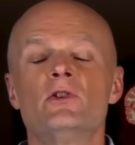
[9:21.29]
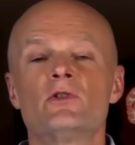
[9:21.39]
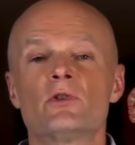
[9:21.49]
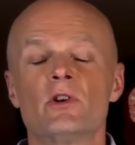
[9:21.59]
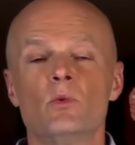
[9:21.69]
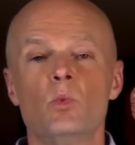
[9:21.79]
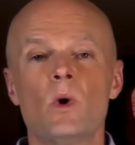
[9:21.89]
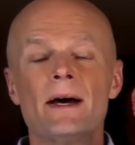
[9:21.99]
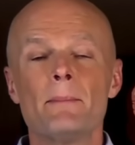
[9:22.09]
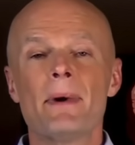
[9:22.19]
to sort of
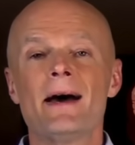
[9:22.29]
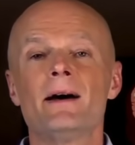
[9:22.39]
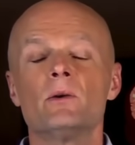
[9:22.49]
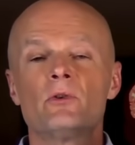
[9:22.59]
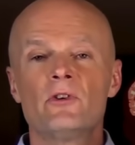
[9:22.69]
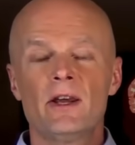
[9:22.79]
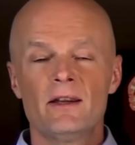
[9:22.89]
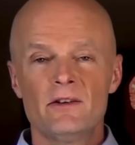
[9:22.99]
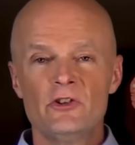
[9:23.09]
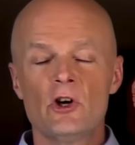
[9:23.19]
wipe out
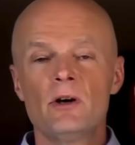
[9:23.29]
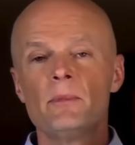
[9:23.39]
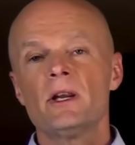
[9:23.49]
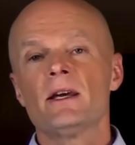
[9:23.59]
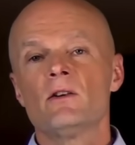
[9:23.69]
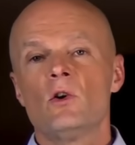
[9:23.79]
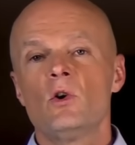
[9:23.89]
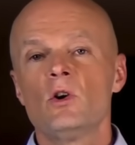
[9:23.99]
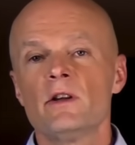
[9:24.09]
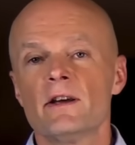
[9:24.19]
and dominate
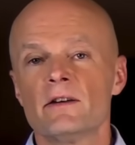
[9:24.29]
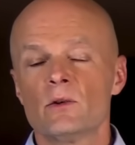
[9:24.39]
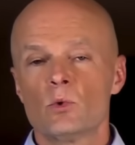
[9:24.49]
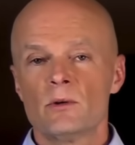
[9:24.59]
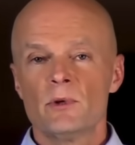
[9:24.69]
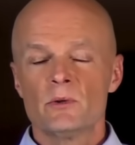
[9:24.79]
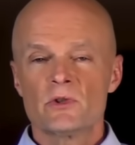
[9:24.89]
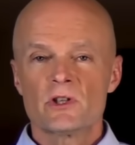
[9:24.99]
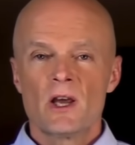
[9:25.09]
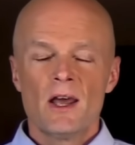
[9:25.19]
all the other
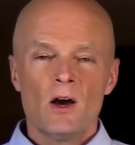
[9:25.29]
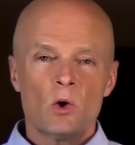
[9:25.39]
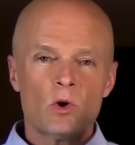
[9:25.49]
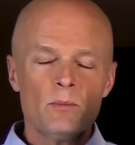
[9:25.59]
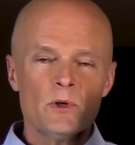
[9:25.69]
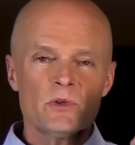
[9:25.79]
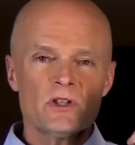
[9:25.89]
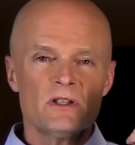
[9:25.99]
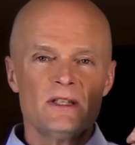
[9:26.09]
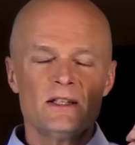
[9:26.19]
hormones.
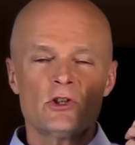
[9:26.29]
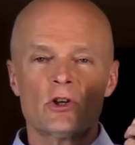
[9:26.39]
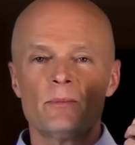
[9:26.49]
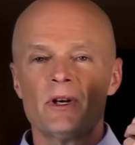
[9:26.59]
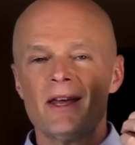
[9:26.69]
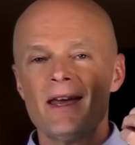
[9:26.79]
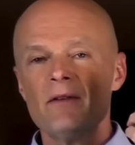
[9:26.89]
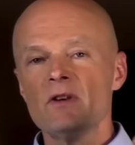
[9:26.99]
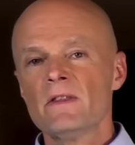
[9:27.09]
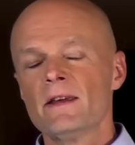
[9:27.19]
Hormones determine
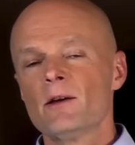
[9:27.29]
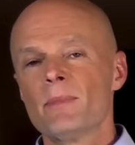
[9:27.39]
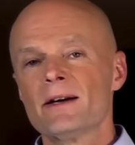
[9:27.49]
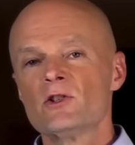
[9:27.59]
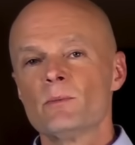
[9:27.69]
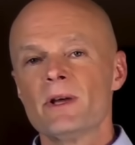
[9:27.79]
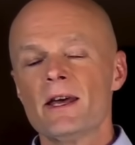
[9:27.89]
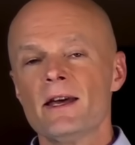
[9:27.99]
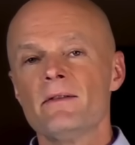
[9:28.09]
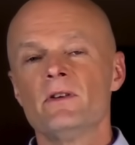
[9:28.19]
everything about your
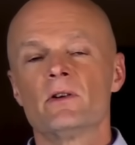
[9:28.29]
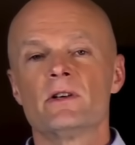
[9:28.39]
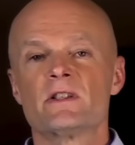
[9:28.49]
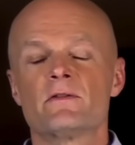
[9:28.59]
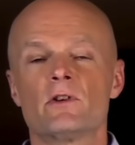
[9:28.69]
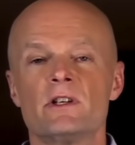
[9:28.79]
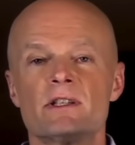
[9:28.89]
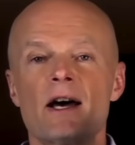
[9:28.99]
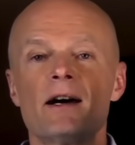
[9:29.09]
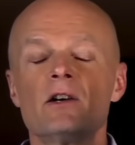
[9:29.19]
behavior as far
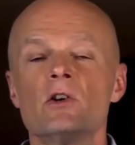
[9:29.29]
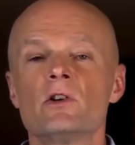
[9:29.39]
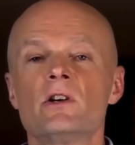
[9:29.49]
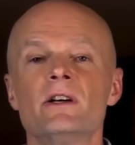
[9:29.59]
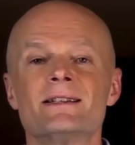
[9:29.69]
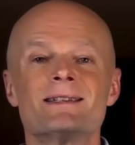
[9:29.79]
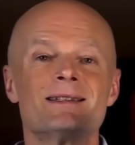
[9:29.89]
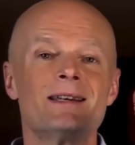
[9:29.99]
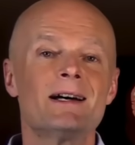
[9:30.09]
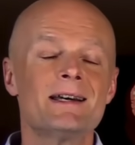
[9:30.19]
as hunger and
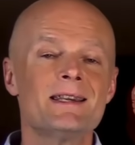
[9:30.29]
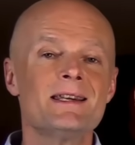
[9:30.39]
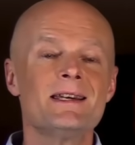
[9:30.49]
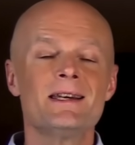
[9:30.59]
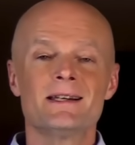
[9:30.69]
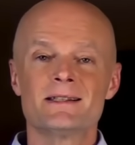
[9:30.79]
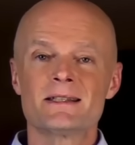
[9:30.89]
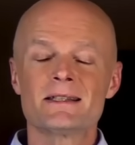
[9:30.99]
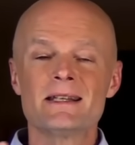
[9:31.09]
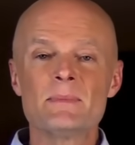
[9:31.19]
satiety and
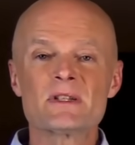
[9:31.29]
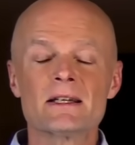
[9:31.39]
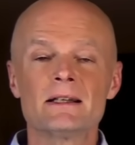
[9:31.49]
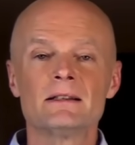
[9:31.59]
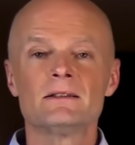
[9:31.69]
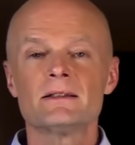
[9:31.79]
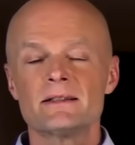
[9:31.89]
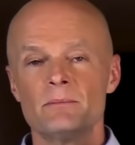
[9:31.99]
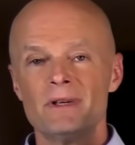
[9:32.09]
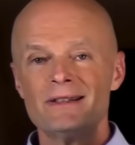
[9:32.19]
sleep
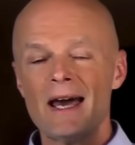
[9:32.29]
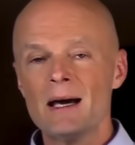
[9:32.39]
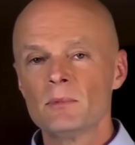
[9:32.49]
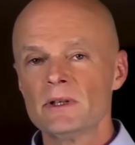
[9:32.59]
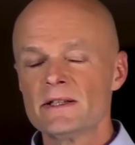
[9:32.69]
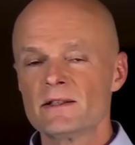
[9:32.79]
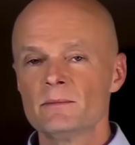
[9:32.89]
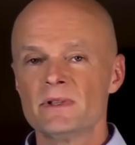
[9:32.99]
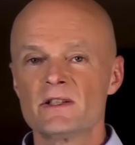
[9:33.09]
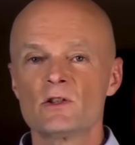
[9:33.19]
cycles and
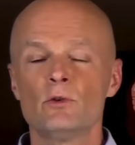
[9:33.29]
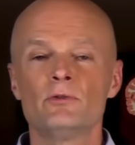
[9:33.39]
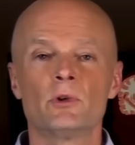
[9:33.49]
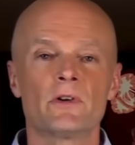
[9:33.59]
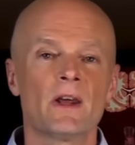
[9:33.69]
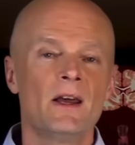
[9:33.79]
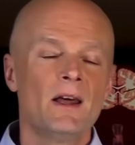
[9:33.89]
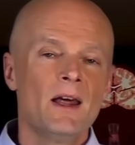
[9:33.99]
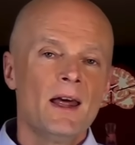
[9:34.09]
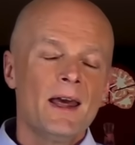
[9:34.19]
metabolism and so forth.
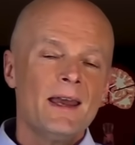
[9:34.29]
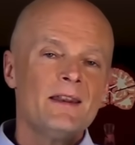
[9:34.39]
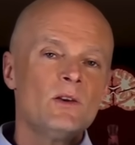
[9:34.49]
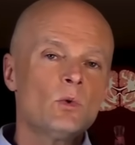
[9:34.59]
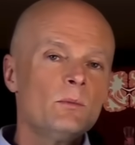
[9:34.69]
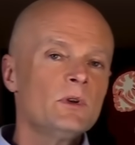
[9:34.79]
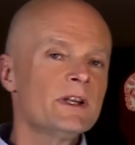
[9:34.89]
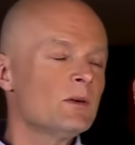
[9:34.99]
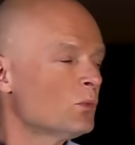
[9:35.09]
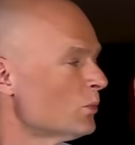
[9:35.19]
And
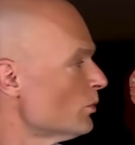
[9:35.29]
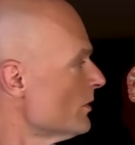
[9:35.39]
normally